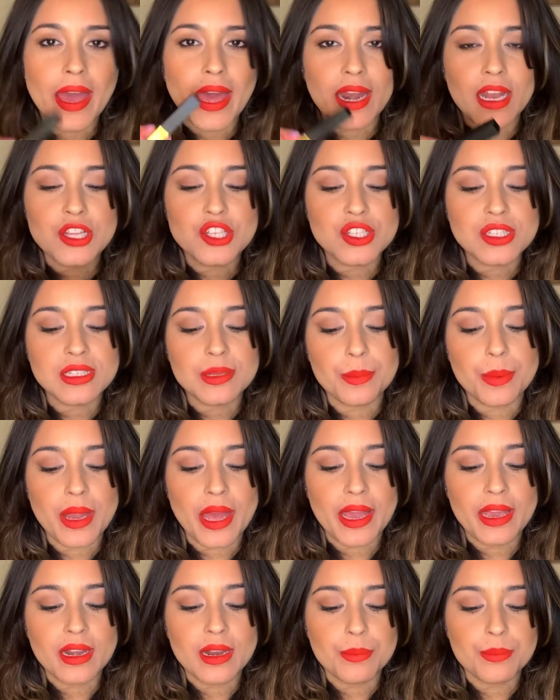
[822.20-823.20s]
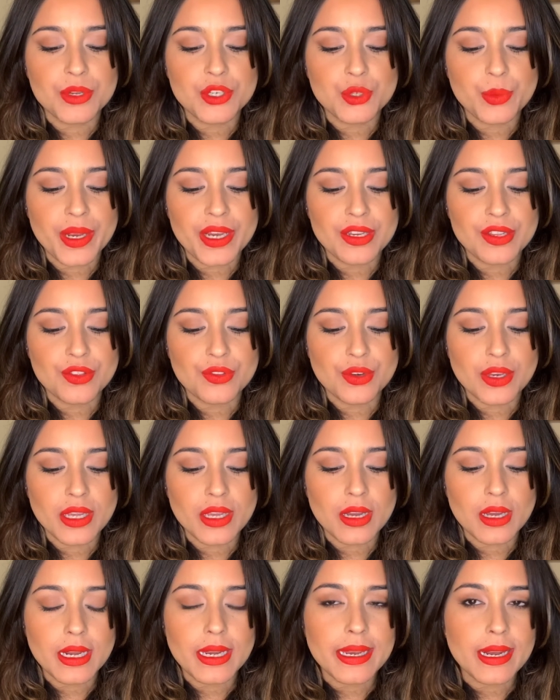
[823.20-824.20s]
I'll just apply number 23 a
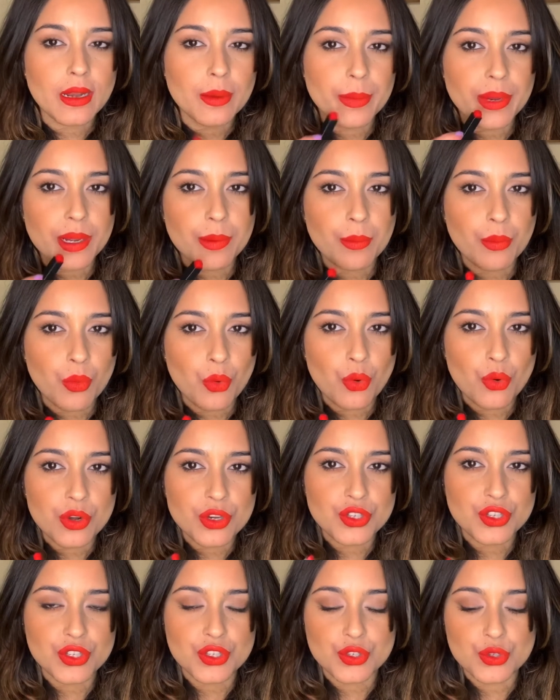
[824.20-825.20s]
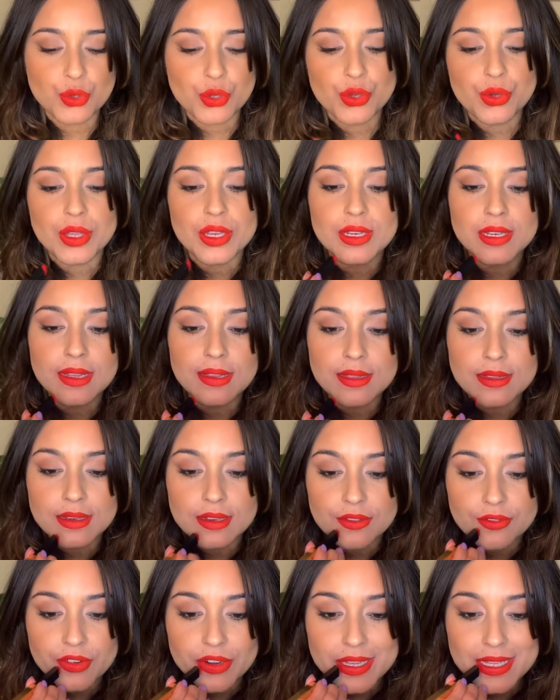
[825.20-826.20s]
little bit more just so you can tell the
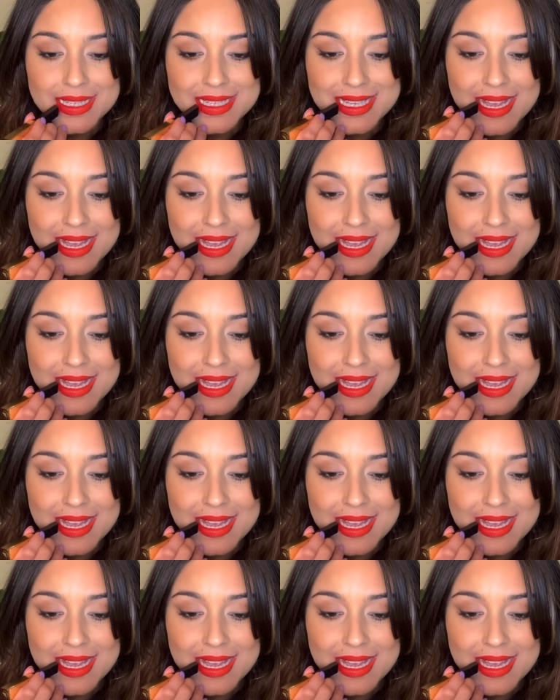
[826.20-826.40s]
difference.